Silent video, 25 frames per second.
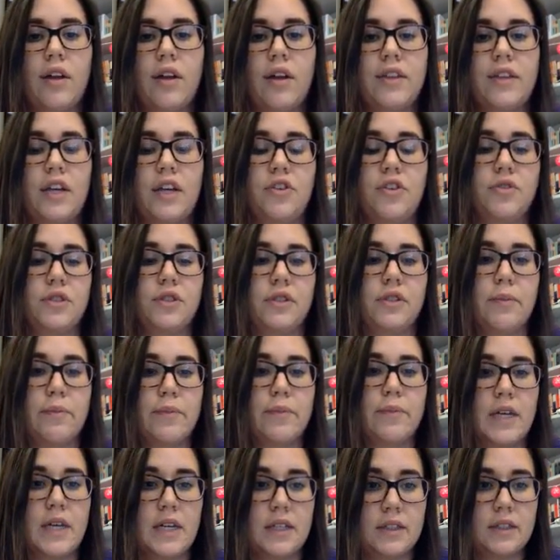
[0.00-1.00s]
They use the
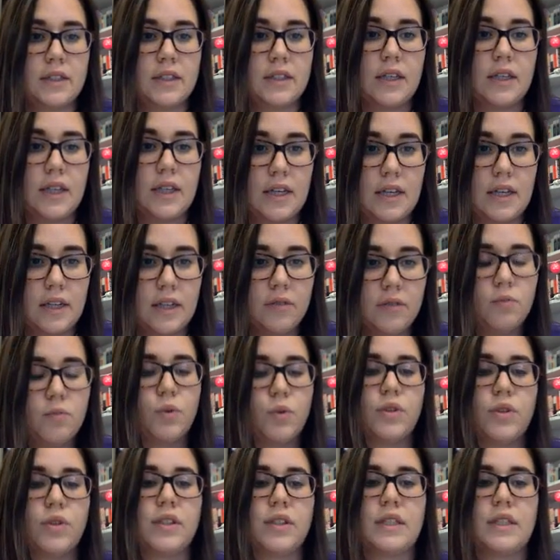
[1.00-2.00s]
meat to eat.
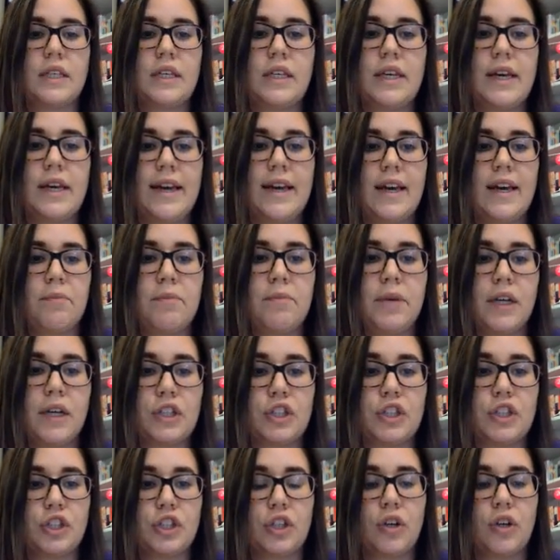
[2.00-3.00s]
We'll see a
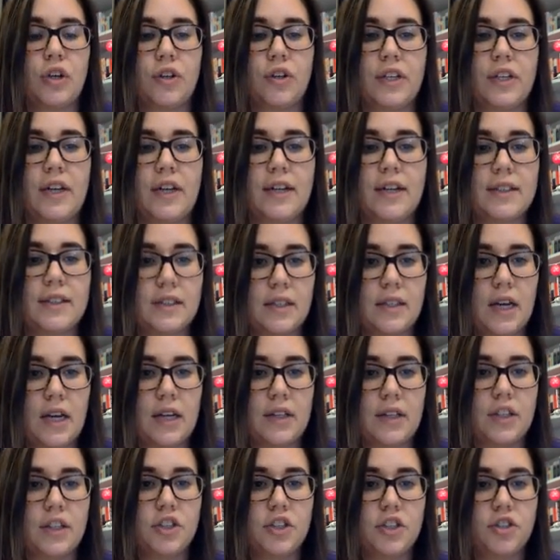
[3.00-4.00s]
picture on the next
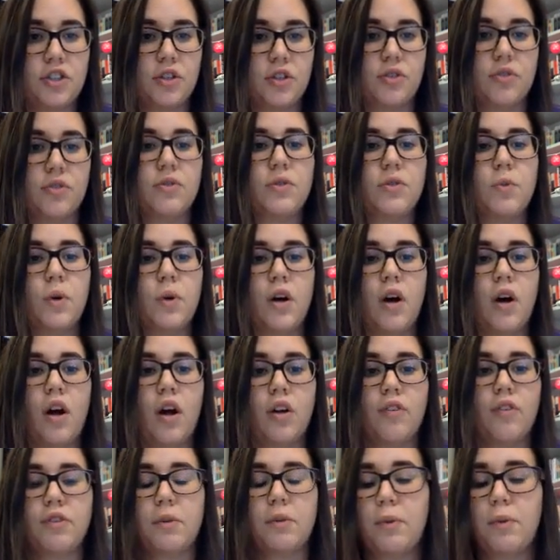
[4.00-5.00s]
slide that shows what
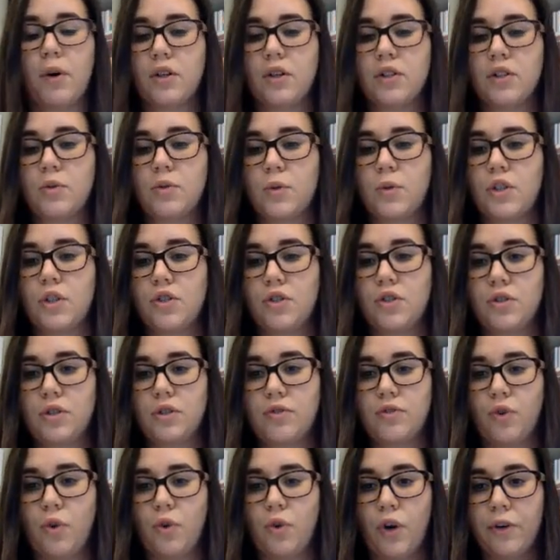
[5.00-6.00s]
all of the parts were
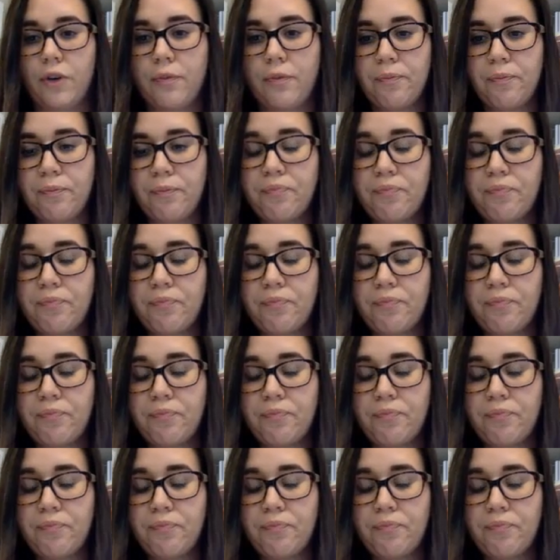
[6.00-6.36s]
used for.